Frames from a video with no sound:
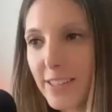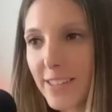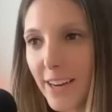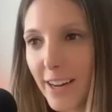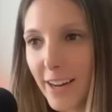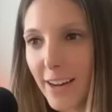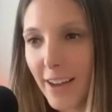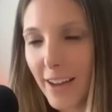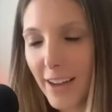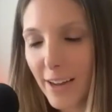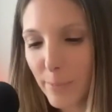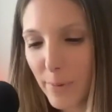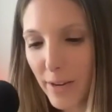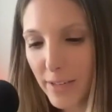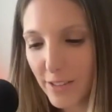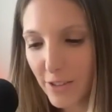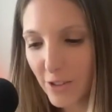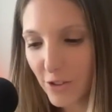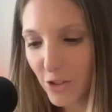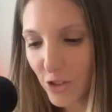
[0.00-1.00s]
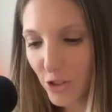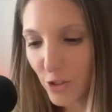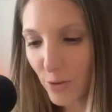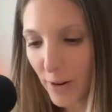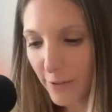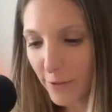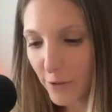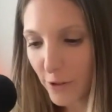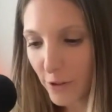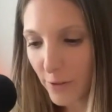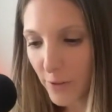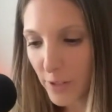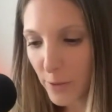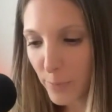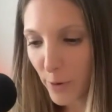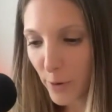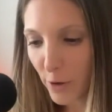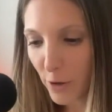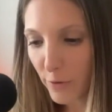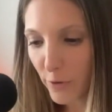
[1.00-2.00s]
that I, I messaged you after in this
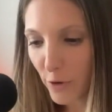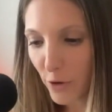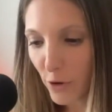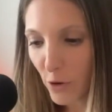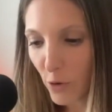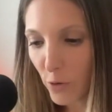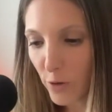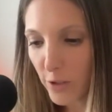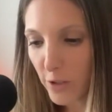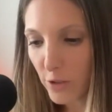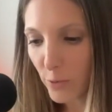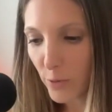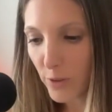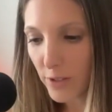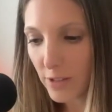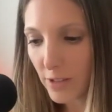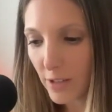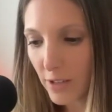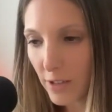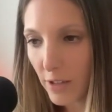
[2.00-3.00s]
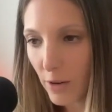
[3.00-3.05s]
part of your course was